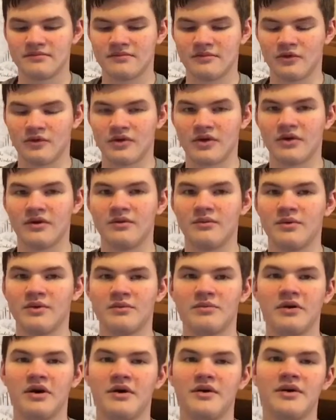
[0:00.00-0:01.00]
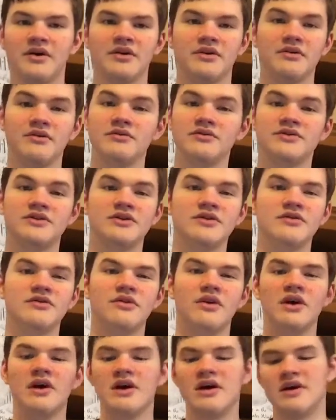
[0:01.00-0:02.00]
we're probably gonna lose to.
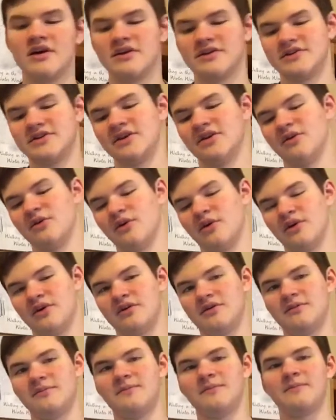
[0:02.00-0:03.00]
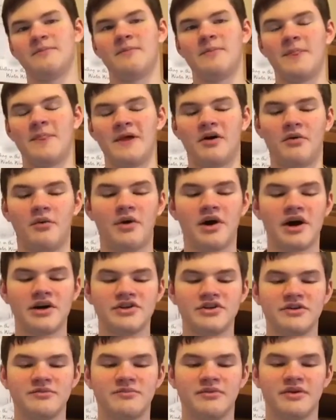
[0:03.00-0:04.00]
So I'll
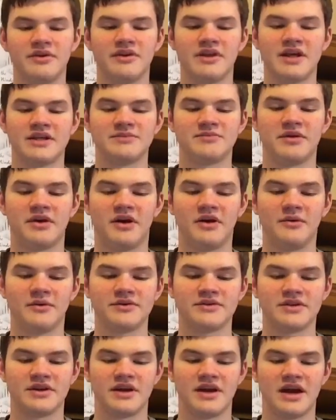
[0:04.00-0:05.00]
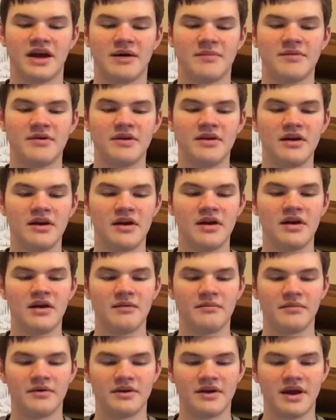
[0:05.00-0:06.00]
watch it, but that's probably what's gonna happen.
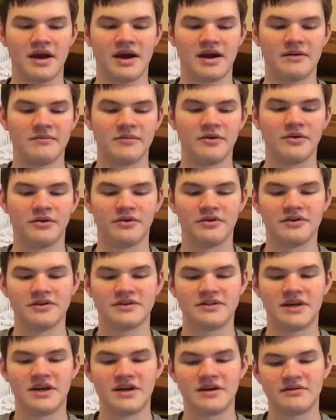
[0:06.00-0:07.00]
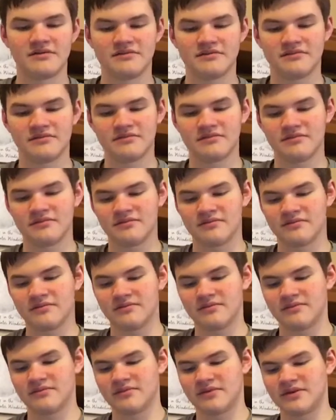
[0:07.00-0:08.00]
But yeah, Golden State
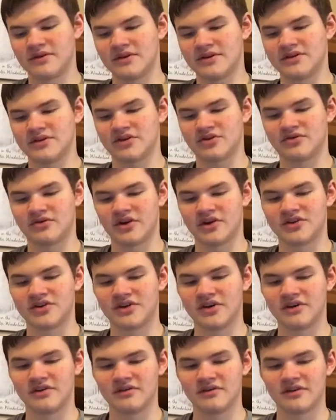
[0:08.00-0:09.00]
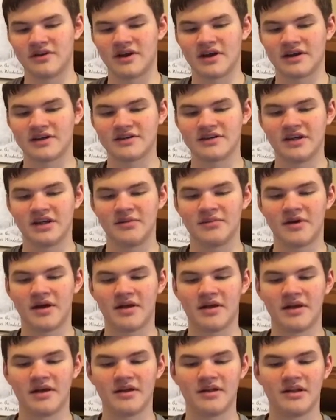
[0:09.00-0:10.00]
just crushing the next team, the
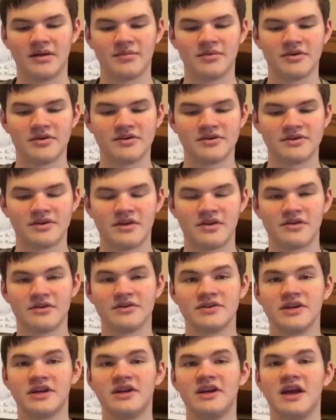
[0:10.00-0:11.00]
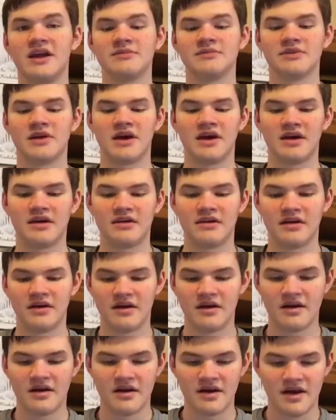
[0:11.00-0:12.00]
LA Clippers, 13 games ahead,
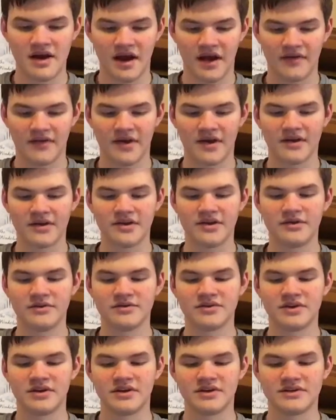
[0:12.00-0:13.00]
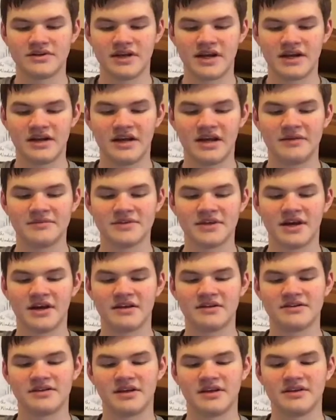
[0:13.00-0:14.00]
and then Houston is 10 games
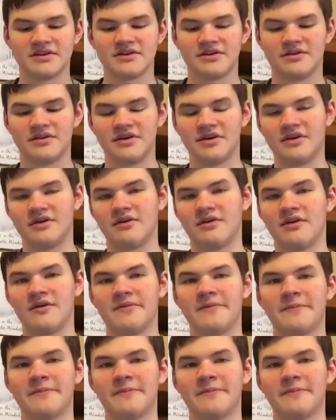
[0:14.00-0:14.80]
ahead of San Antonio.